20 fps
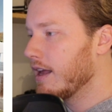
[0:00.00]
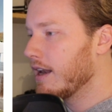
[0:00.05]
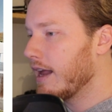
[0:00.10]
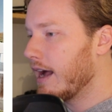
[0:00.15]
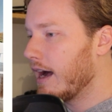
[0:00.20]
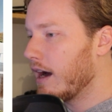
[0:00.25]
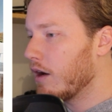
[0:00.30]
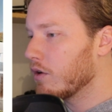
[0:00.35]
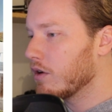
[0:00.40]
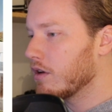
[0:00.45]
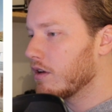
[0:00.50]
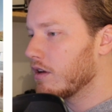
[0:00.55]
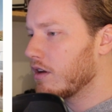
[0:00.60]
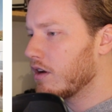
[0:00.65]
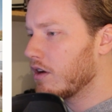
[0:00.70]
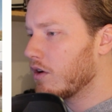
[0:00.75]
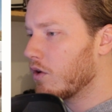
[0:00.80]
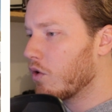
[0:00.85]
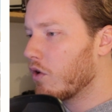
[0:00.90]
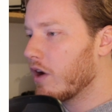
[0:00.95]
Now,
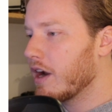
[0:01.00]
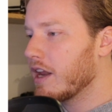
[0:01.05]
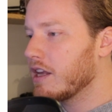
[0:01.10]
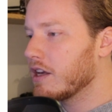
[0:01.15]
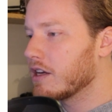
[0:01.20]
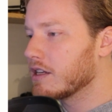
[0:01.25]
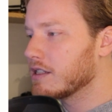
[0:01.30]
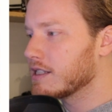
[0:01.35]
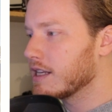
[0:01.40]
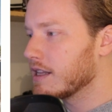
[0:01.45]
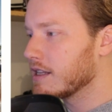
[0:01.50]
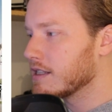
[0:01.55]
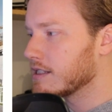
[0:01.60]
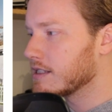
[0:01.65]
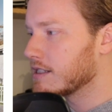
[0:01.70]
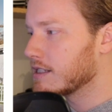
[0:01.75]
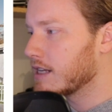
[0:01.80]
already you can see there's a